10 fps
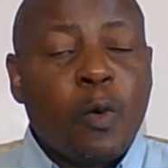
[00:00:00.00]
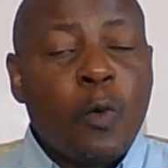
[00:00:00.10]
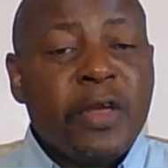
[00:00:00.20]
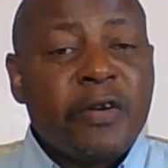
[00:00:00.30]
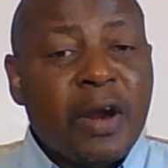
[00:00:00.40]

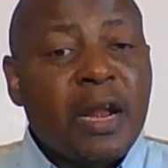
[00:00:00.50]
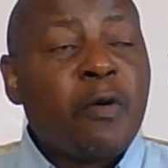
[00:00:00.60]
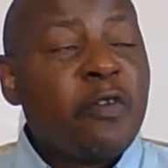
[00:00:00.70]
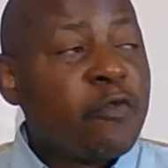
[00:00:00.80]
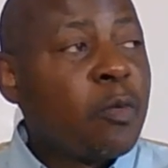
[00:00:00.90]
We run
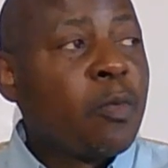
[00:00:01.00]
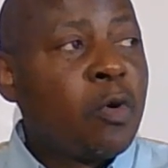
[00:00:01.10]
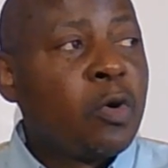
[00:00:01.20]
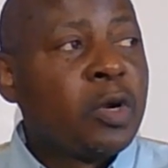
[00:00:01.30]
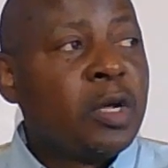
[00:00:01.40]
away from
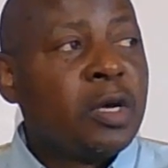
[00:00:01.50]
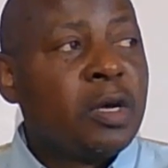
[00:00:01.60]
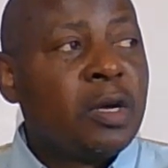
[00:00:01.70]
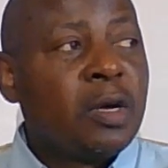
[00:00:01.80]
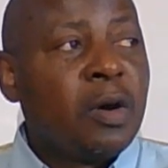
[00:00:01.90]
God.
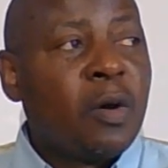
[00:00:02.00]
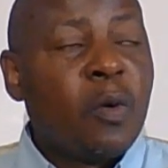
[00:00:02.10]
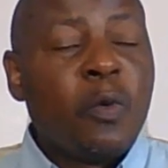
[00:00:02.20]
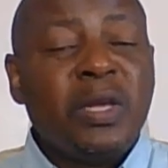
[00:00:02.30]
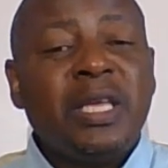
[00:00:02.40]

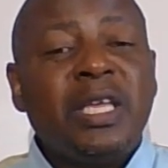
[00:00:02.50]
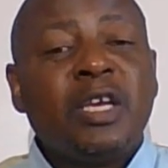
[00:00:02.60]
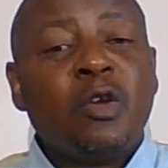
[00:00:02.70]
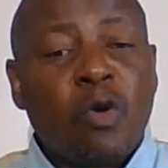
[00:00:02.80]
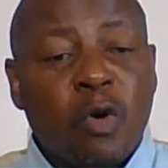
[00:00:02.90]
We
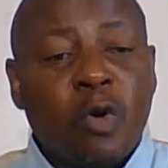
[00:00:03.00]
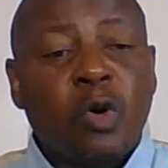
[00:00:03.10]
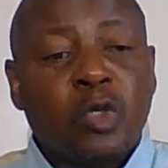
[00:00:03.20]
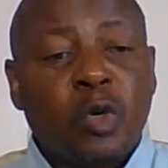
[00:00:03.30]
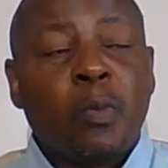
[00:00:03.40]
ignore
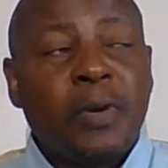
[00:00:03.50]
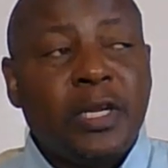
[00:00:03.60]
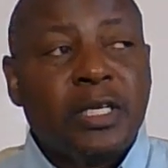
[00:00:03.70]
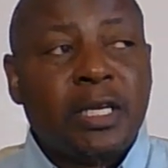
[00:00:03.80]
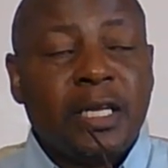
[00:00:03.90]
God
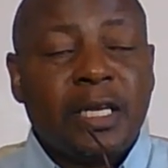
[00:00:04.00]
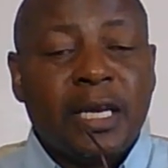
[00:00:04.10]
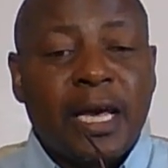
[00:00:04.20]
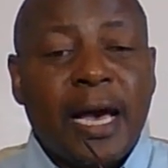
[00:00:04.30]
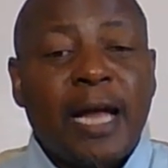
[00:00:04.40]
completely
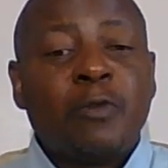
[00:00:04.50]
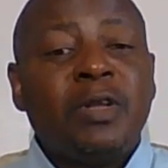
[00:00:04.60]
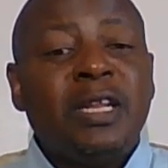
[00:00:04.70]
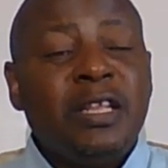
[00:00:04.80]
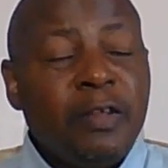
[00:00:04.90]
and
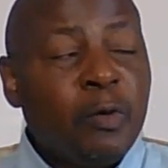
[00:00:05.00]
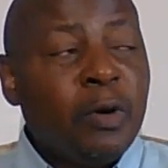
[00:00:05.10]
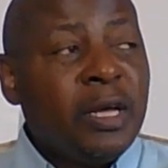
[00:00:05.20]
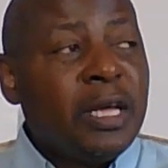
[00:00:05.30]
we leave.